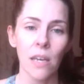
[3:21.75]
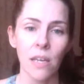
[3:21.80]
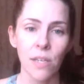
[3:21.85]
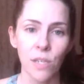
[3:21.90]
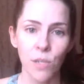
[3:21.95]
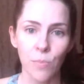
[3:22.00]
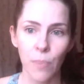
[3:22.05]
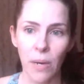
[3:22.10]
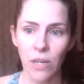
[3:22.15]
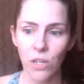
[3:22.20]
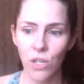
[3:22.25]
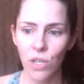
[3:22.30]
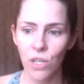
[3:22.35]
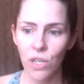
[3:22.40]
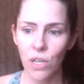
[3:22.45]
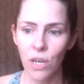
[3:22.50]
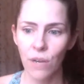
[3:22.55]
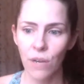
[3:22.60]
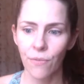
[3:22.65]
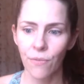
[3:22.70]

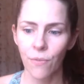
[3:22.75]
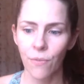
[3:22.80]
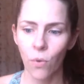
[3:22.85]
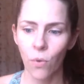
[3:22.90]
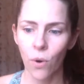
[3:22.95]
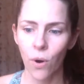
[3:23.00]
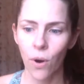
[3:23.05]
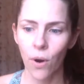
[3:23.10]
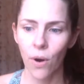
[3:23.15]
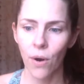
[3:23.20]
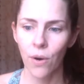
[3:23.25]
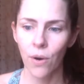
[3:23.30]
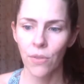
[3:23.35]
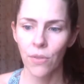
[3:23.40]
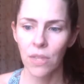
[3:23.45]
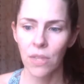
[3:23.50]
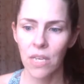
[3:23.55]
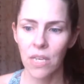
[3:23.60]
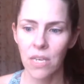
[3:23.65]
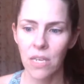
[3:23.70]
especially for
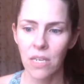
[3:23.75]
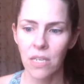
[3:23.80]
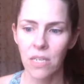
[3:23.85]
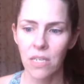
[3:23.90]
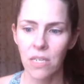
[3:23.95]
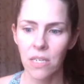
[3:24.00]
these